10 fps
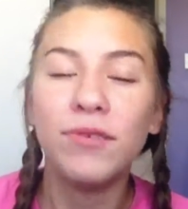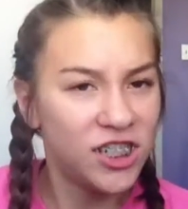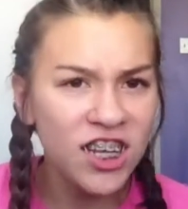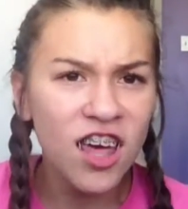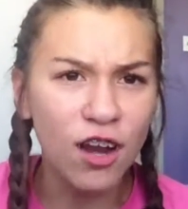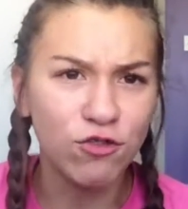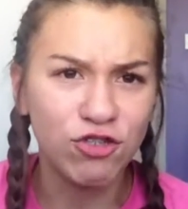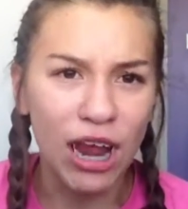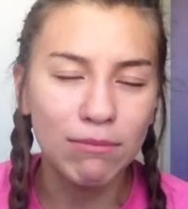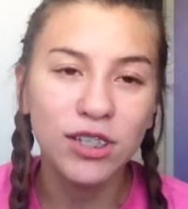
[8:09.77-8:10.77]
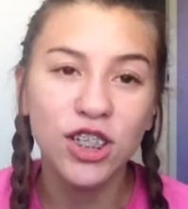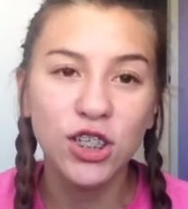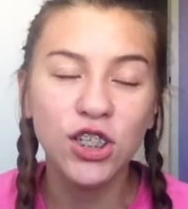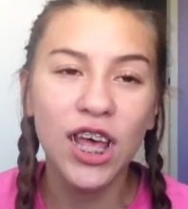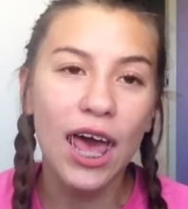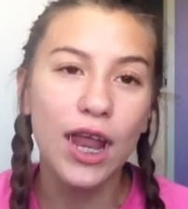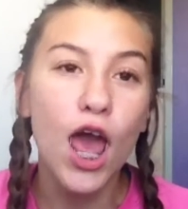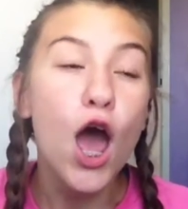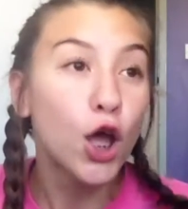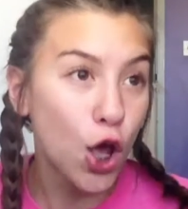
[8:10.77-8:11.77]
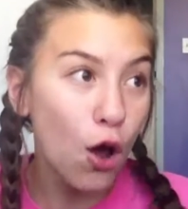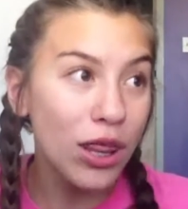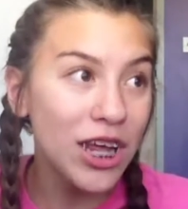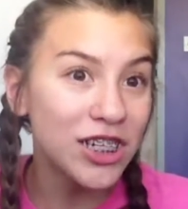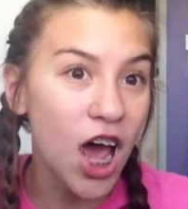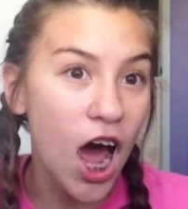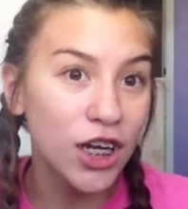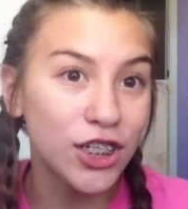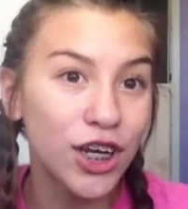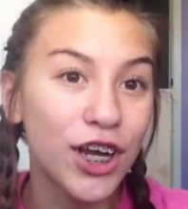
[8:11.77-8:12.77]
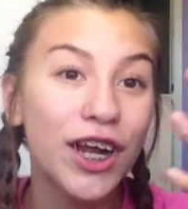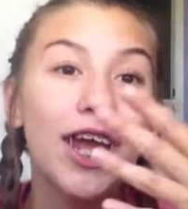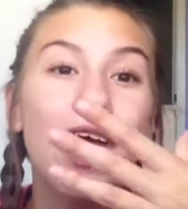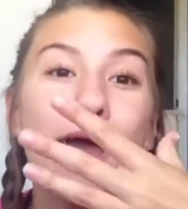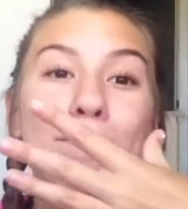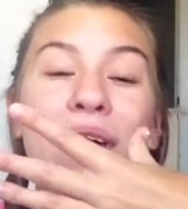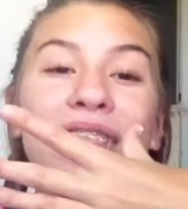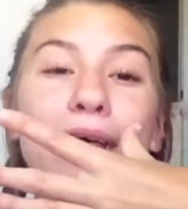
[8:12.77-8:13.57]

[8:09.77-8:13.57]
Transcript: She thought it was jammed. She said, go to the doctor, make